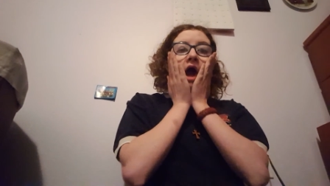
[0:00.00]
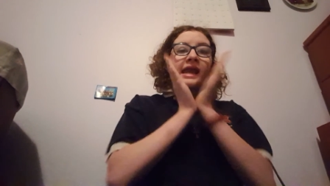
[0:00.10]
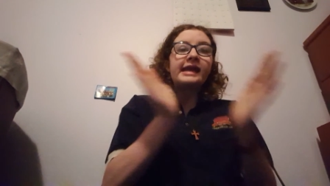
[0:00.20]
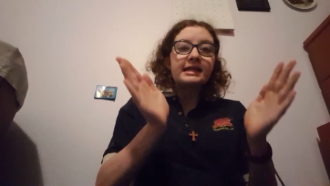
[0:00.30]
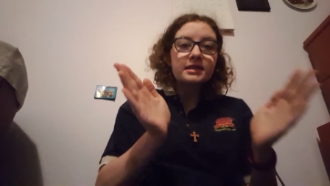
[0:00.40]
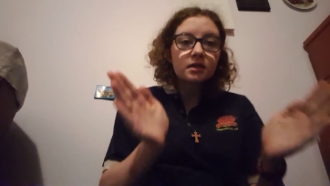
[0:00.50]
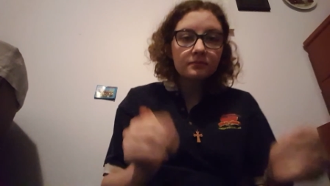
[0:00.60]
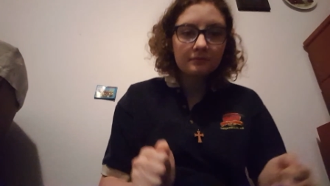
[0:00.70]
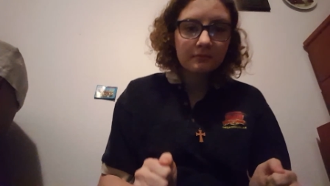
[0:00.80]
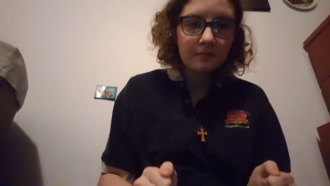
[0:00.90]
I hate it.
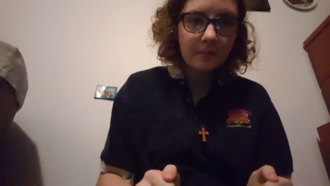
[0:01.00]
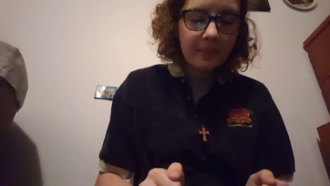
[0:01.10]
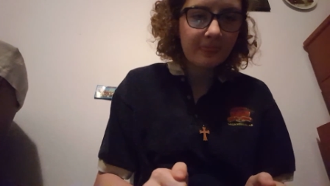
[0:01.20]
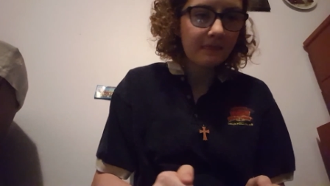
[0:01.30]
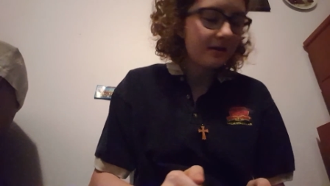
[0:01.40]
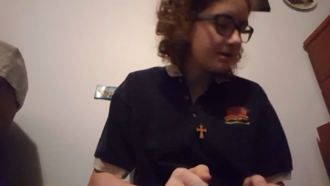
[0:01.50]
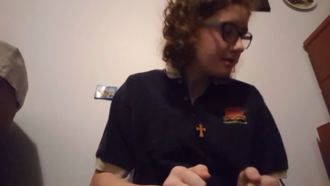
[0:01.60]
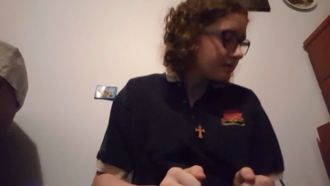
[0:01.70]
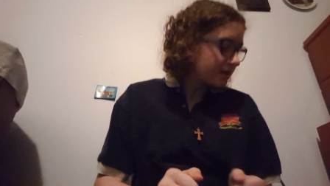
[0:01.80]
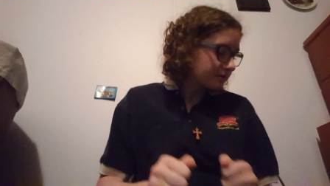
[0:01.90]

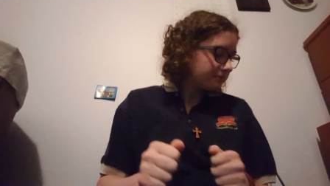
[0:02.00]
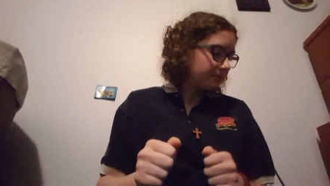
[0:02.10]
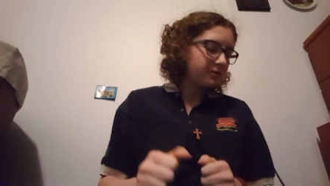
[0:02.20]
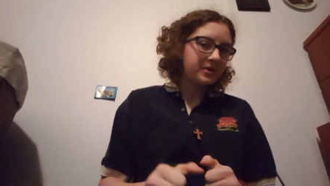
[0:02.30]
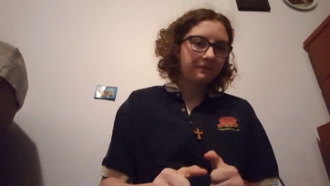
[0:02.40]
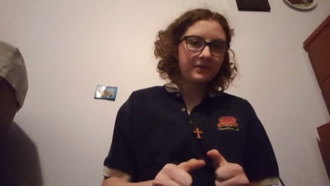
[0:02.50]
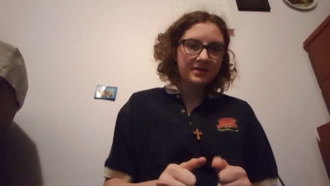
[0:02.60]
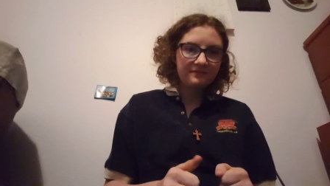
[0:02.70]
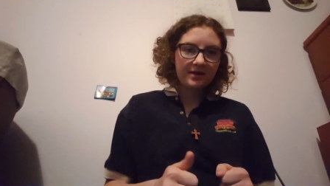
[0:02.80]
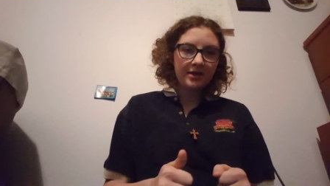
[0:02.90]
That's going to be pretty much it for
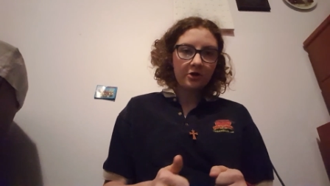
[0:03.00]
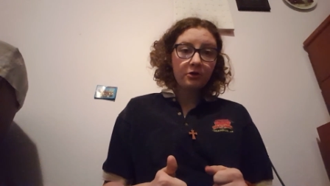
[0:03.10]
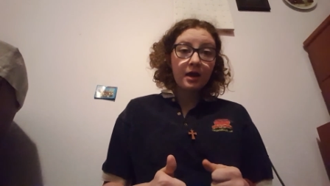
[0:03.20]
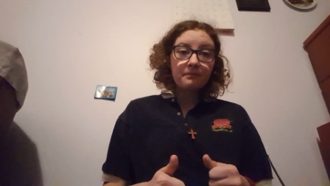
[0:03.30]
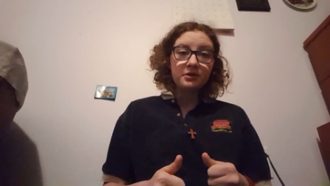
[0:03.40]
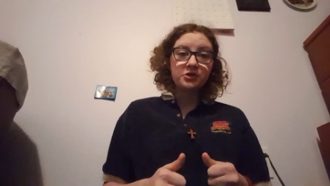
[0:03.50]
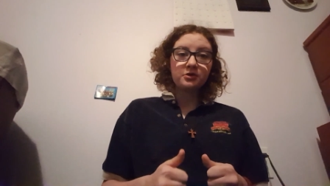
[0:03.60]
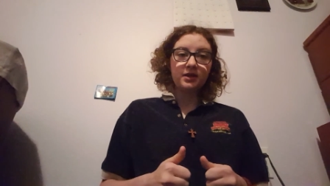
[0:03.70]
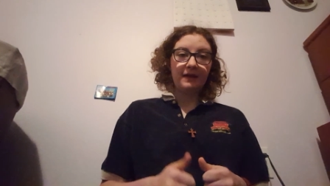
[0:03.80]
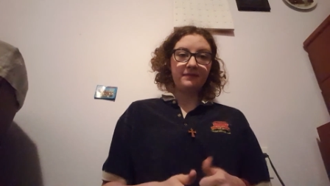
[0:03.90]
this video. Be
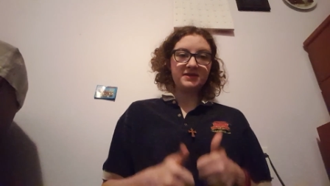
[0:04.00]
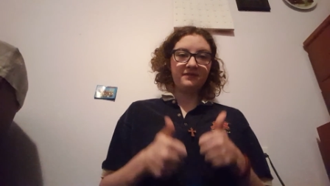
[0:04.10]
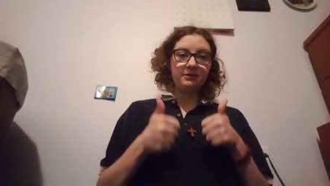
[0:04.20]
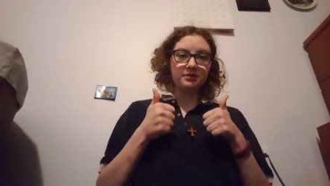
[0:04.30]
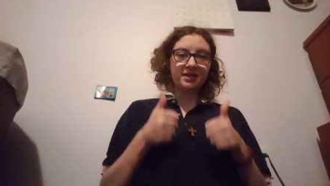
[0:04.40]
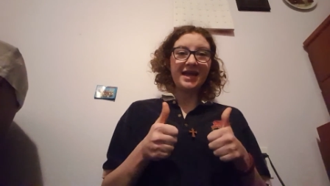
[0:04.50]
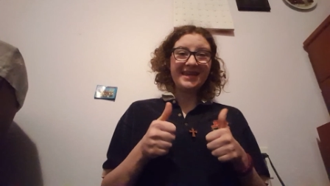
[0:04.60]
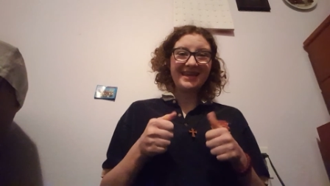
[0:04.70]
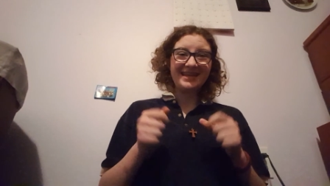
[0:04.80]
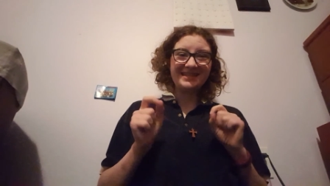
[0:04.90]
sure to give this video a
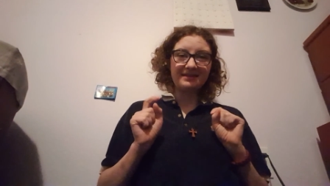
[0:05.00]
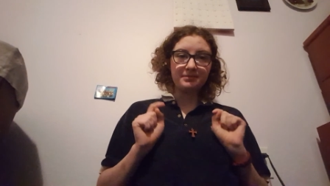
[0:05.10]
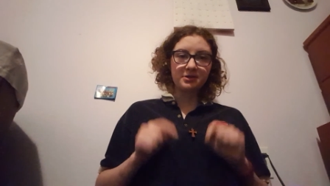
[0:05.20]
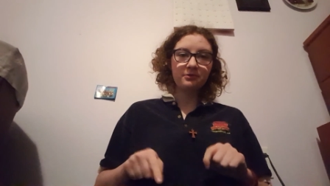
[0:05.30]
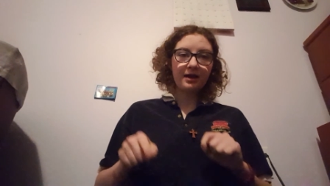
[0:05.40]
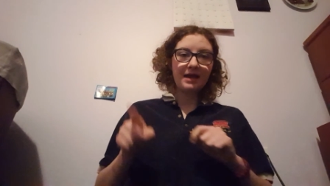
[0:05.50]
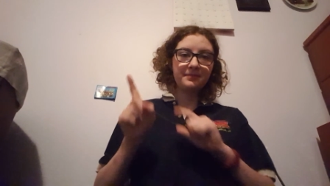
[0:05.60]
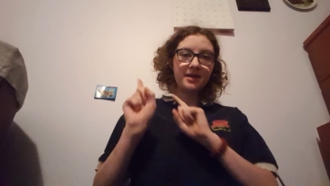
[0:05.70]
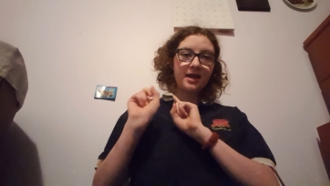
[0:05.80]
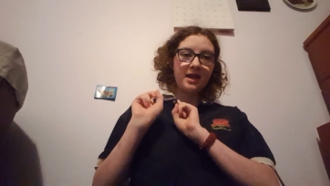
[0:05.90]
like,
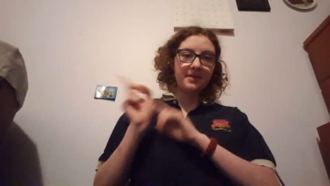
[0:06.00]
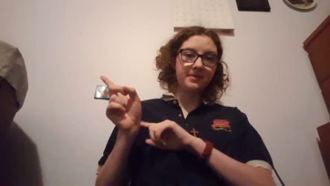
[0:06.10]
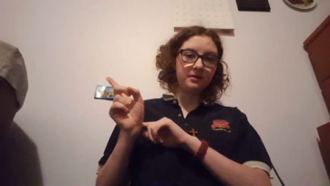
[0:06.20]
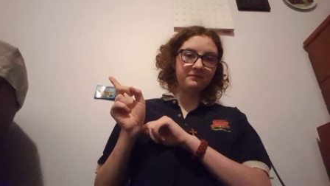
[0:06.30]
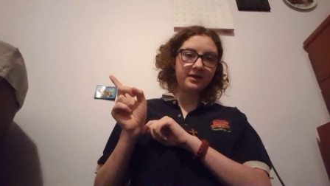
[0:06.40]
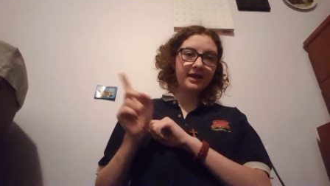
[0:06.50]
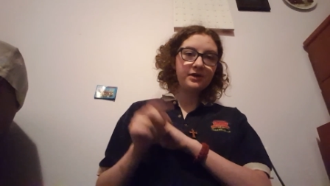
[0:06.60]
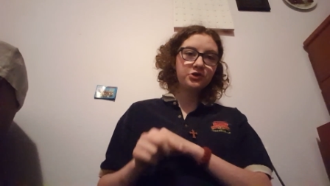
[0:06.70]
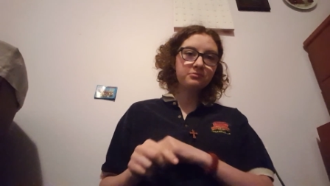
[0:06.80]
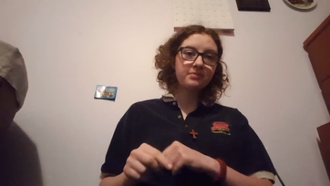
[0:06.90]
subscribe, hit the
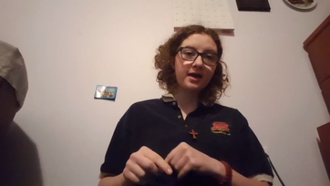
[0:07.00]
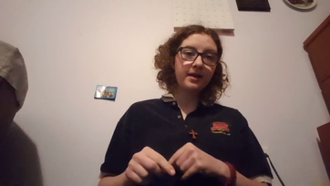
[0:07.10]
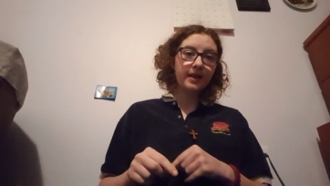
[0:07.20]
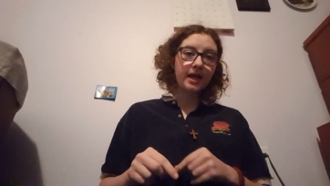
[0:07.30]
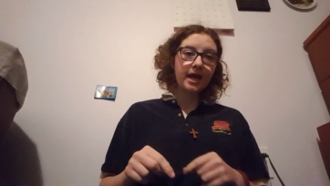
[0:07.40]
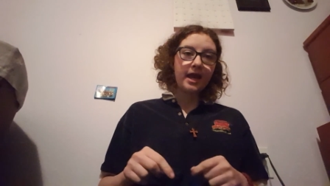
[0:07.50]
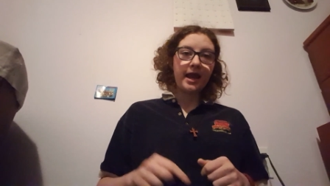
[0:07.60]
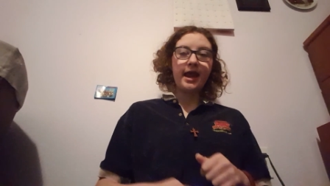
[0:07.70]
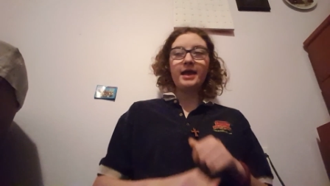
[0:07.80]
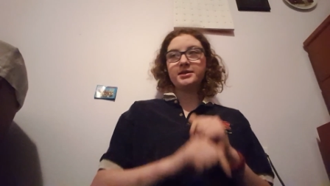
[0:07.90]
notification bell,
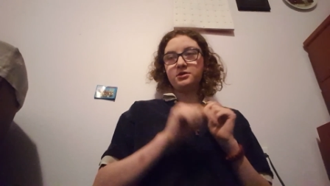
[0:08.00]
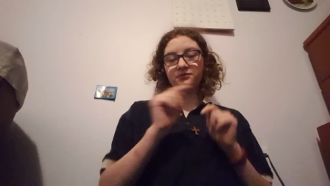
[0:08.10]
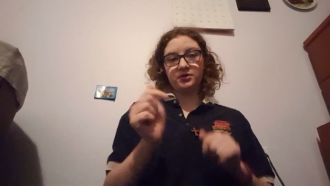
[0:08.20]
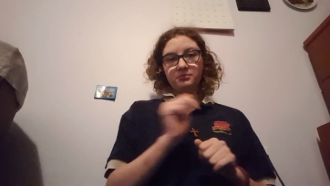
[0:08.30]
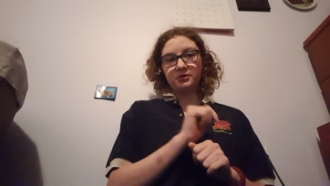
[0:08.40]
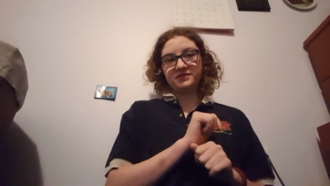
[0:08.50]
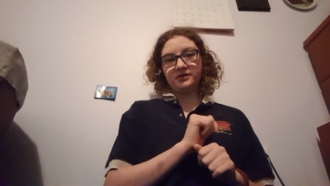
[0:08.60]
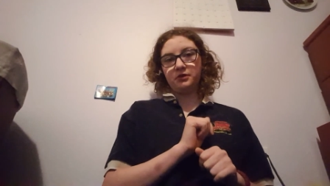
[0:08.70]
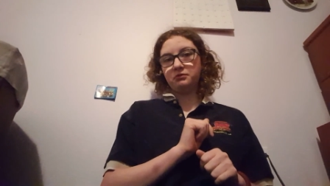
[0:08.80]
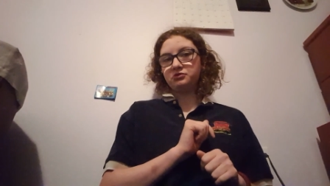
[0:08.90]
and stay tuned for tomorrow's
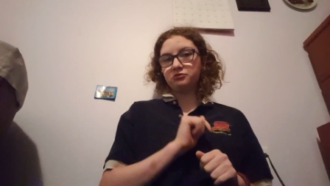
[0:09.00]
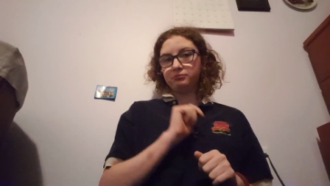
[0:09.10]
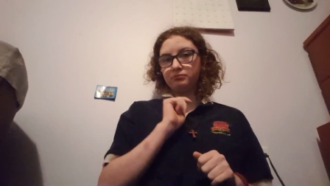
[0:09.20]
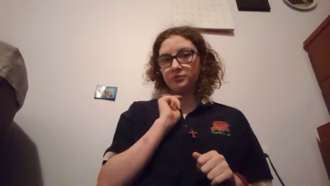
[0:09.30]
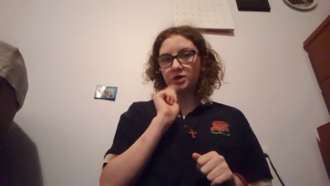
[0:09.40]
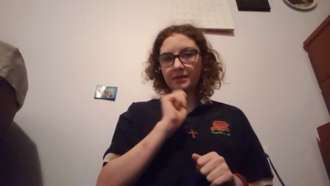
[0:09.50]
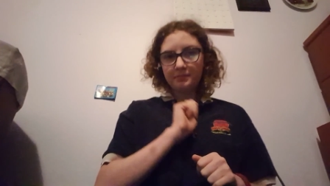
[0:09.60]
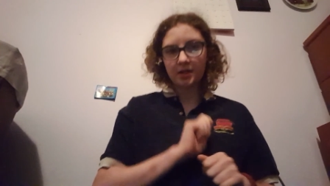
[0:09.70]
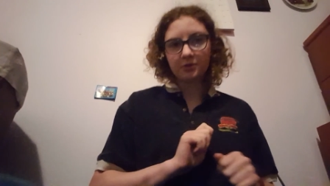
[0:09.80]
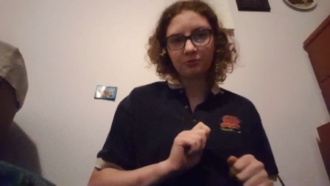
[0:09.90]
video, which will not
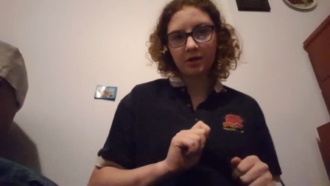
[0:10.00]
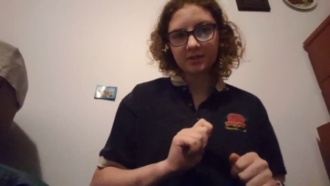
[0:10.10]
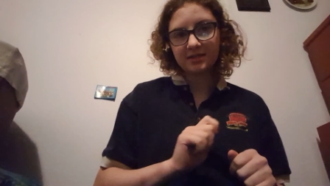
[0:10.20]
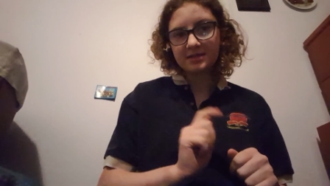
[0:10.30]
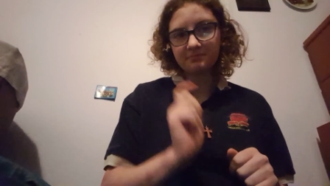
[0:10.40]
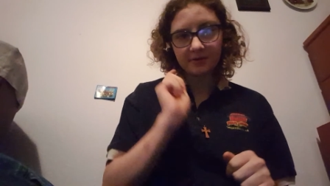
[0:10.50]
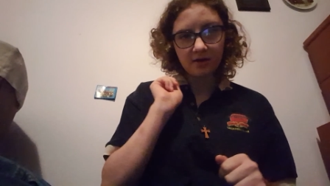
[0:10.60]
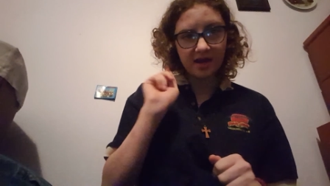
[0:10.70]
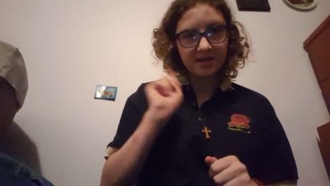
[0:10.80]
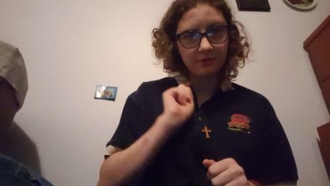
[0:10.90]
be on the Waltons, but
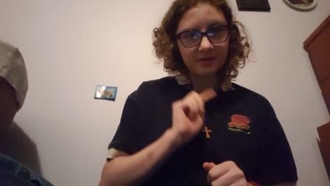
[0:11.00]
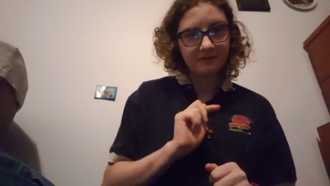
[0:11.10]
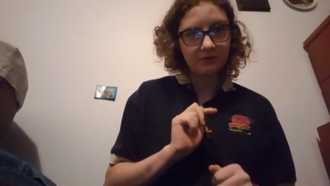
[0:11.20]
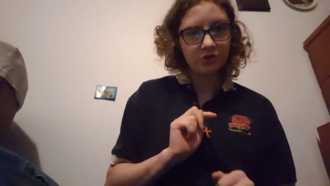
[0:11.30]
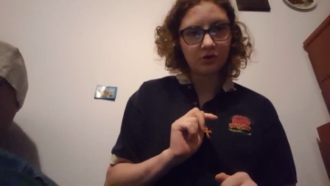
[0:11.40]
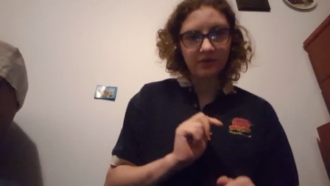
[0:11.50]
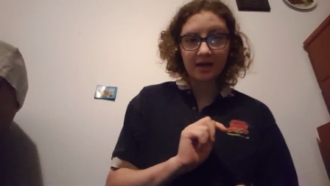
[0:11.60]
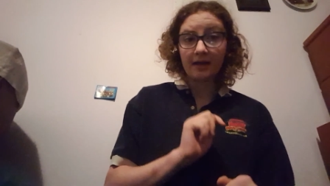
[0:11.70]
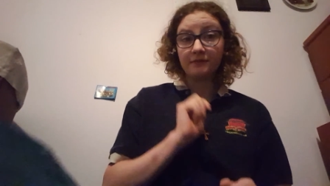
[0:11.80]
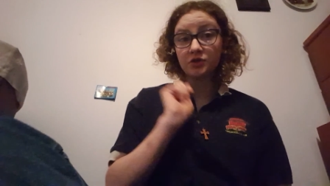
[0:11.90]
on another TV show that
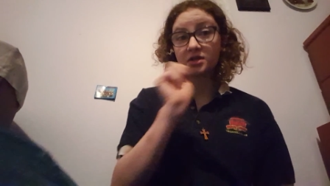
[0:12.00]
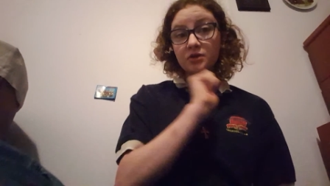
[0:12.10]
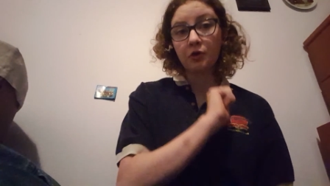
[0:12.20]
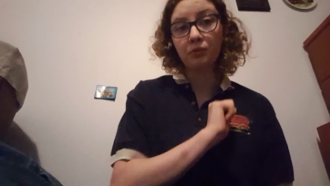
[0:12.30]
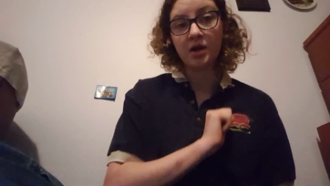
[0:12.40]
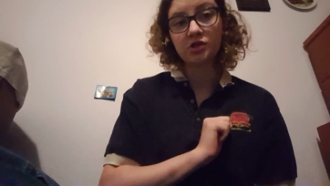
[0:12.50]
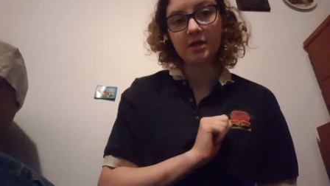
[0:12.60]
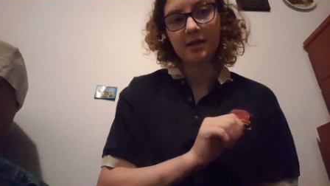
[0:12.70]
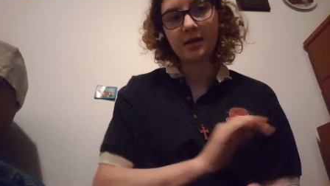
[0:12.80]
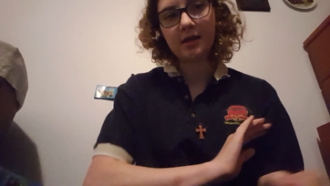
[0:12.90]
I have just started watching.